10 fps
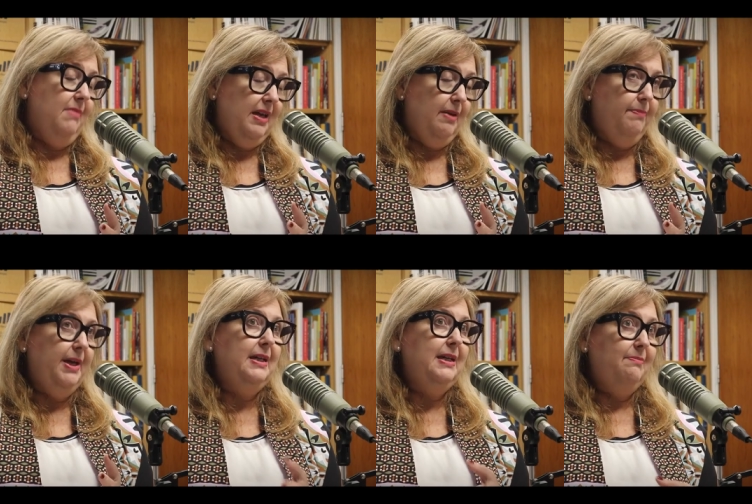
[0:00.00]
my
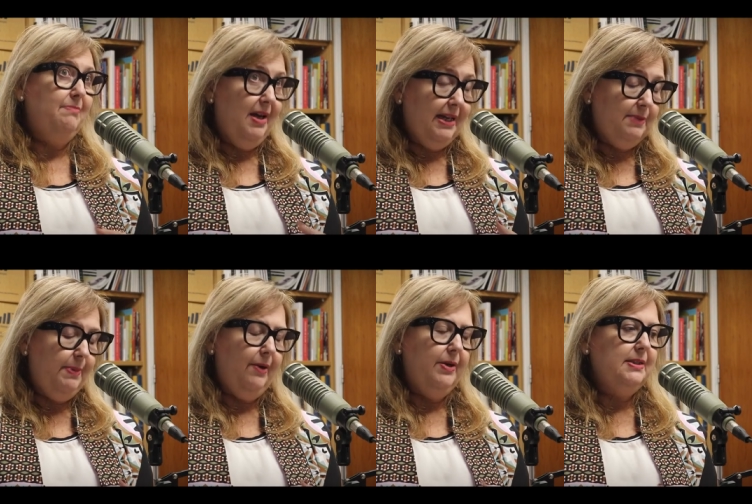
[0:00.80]
opinion and my
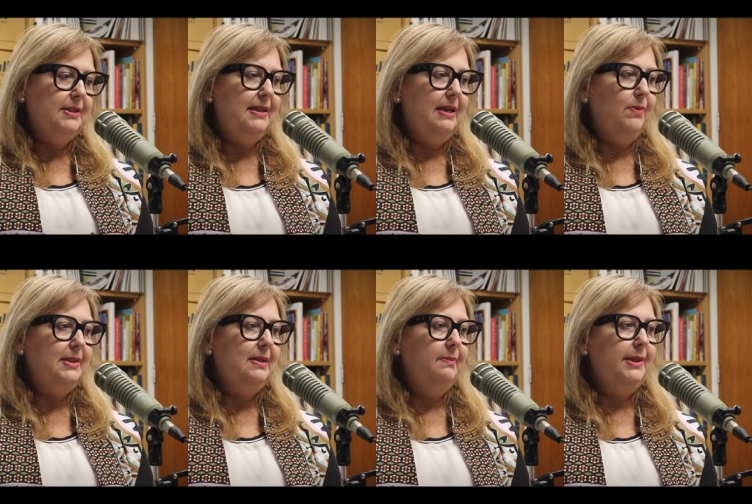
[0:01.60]
experience is that
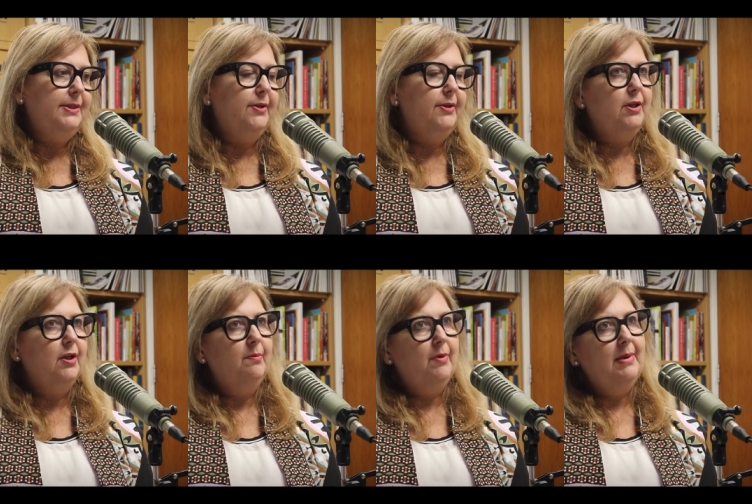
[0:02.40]
when somebody's going
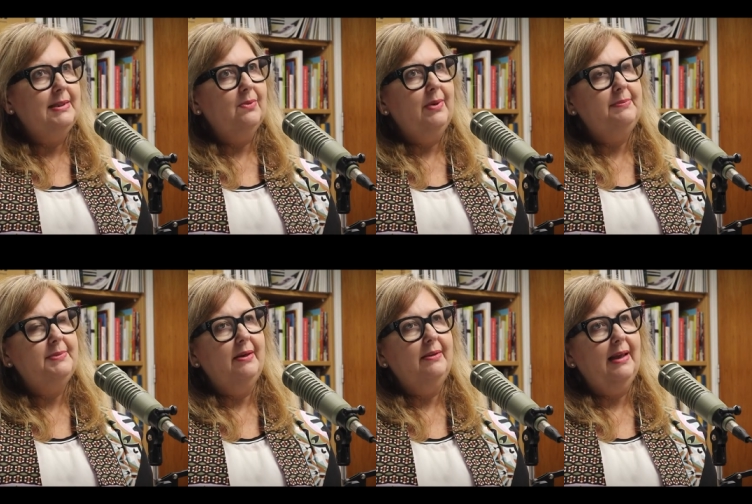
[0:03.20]
to compromise a
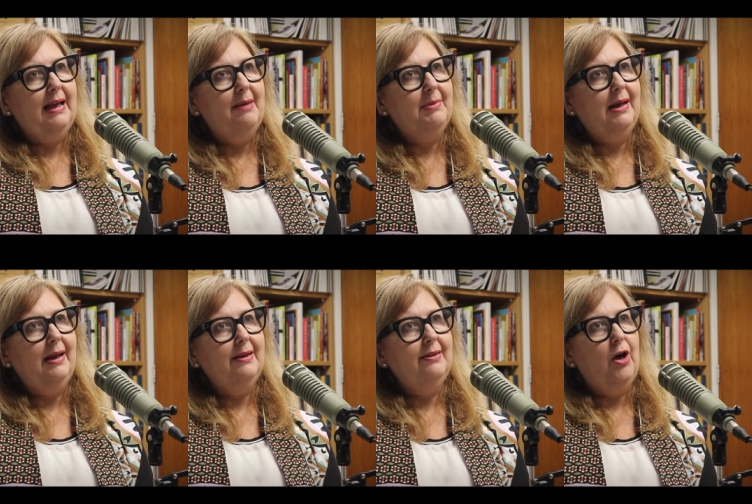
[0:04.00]
website, they come
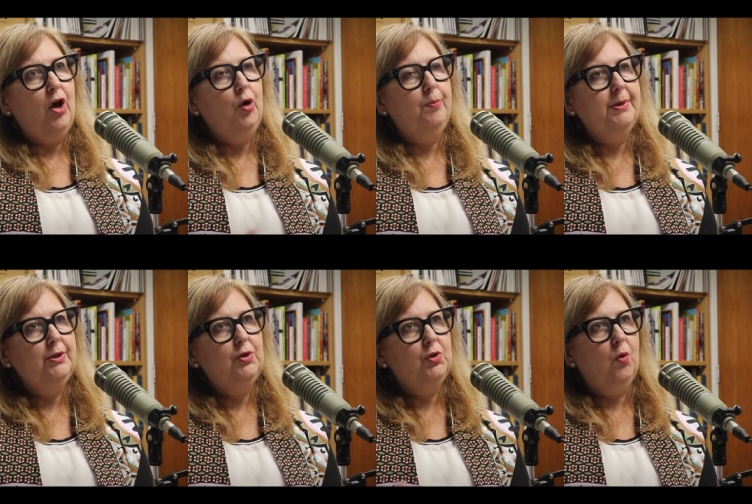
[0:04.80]
and lay the
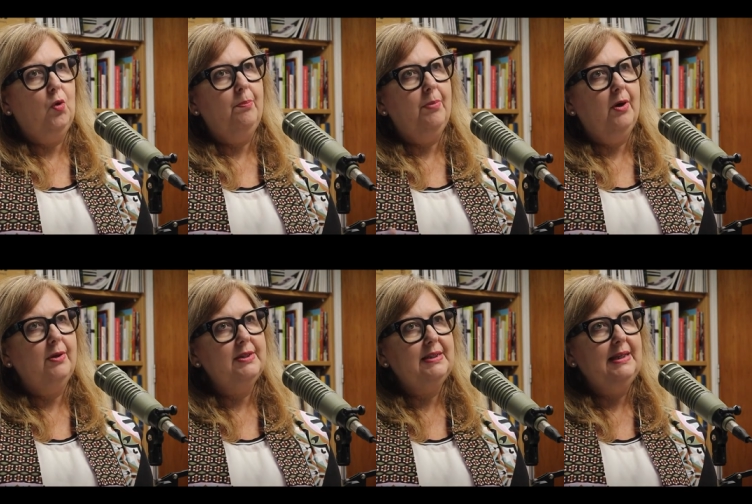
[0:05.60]
open door
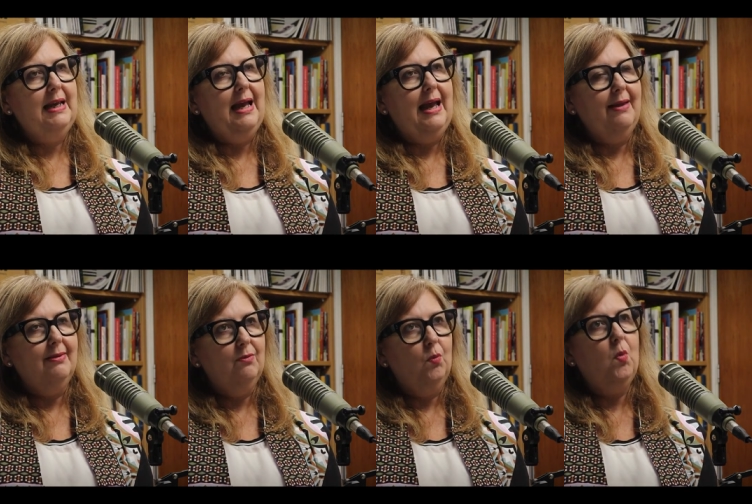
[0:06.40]
policy
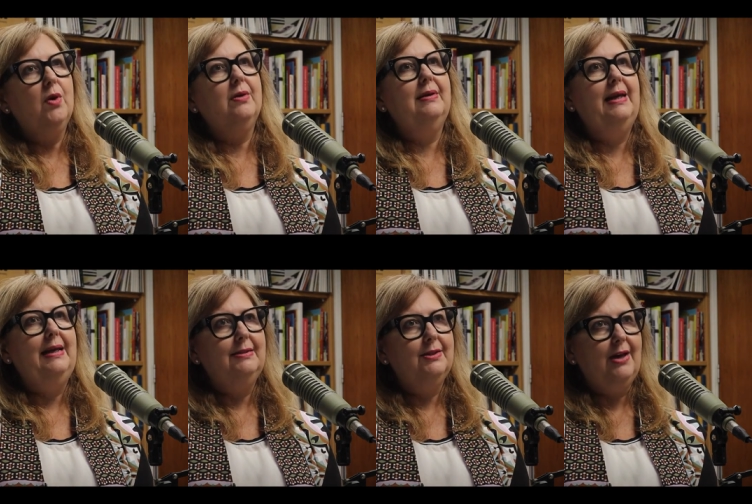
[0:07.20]
and what
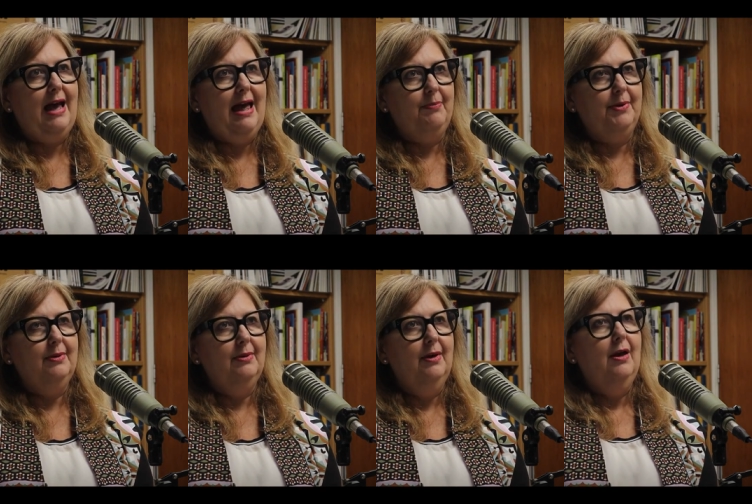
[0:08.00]
needs to
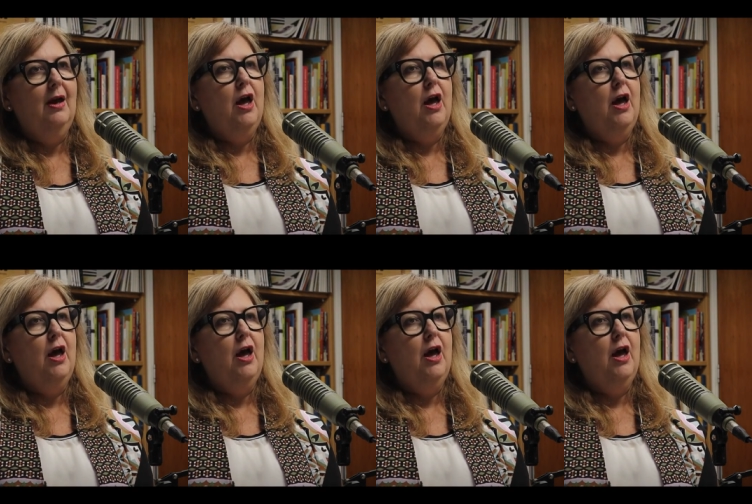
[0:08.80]
happen